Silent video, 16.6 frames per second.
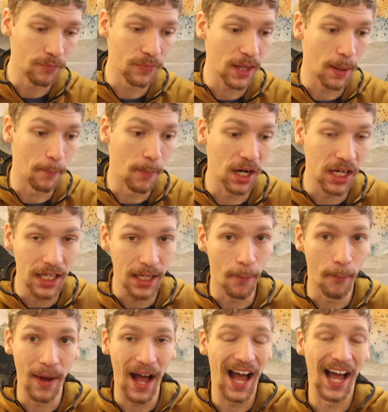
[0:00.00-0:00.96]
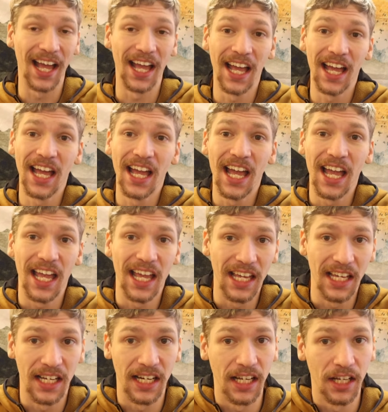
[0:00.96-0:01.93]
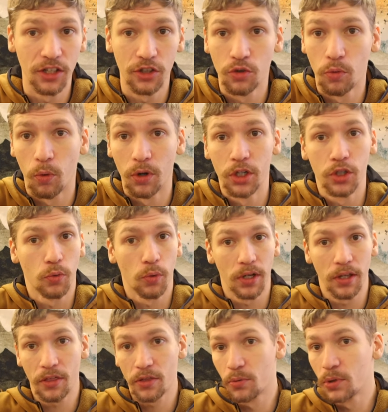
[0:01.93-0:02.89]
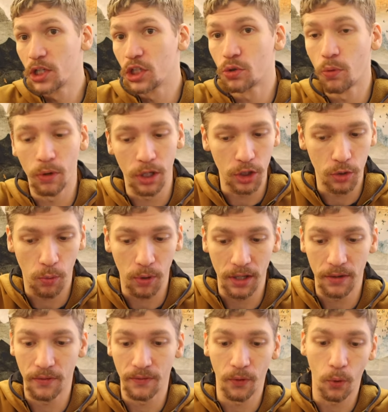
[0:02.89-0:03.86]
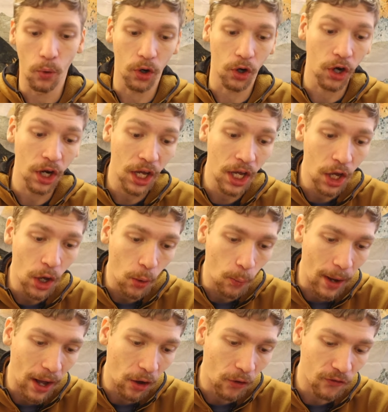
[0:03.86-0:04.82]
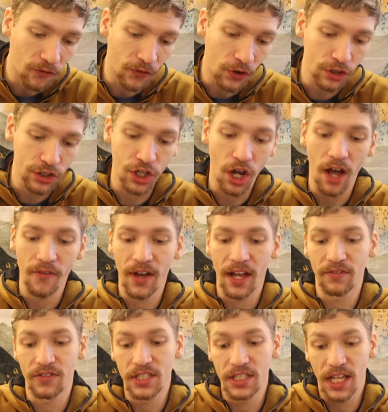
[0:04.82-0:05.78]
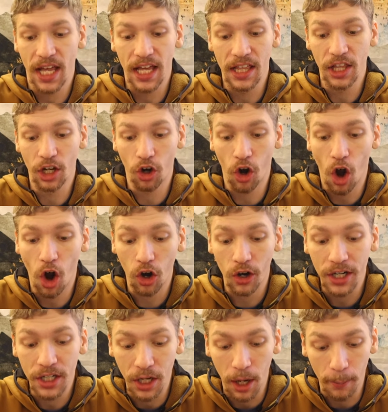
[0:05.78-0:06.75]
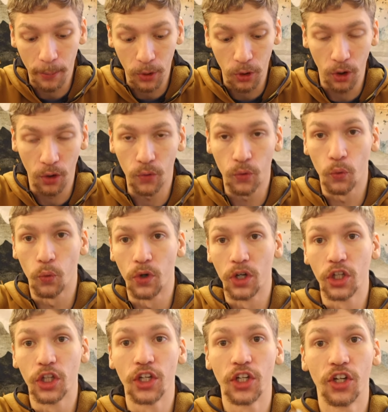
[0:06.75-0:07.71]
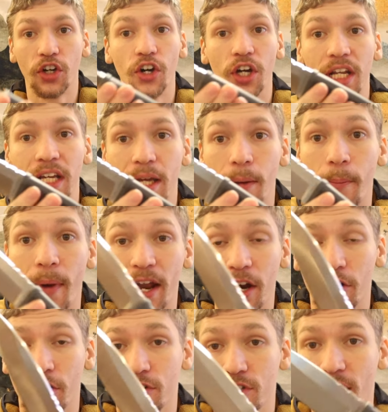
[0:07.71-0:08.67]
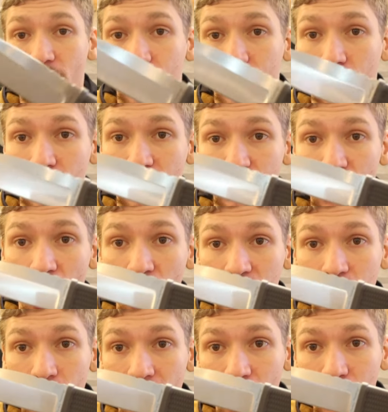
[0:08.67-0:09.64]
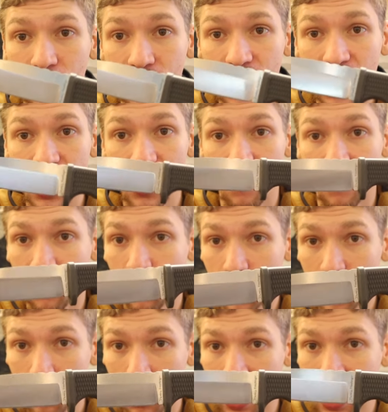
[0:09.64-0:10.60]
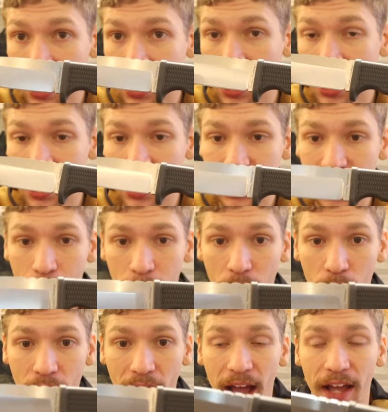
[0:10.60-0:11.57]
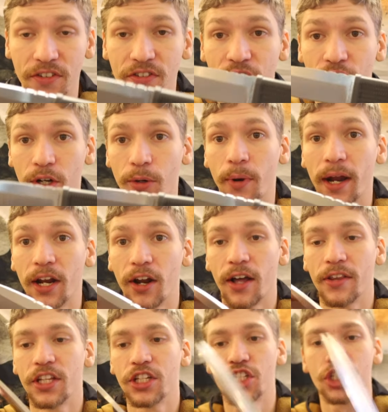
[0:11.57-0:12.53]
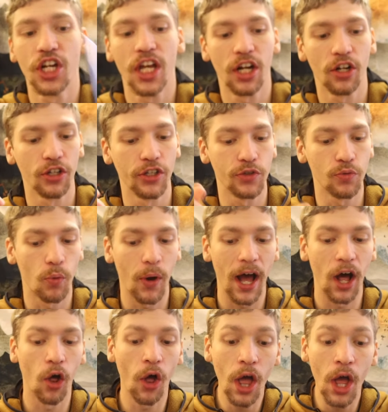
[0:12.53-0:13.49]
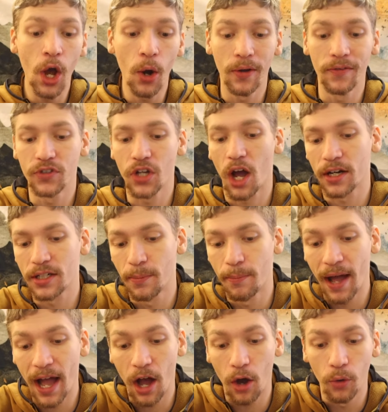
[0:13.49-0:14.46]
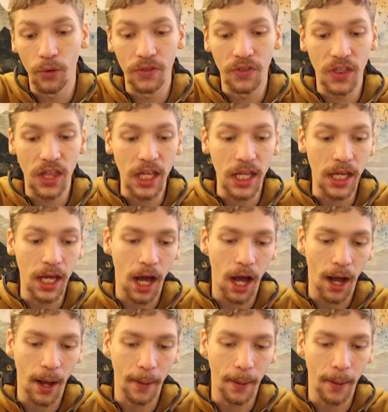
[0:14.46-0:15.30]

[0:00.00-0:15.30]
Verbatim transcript: that money can buy in 2023, 2024? Well, first off, I have to say there are a number of really good competitors out there. We've talked about the Freereign, the Demko Knives Freereign on this channel as well. We've talked about the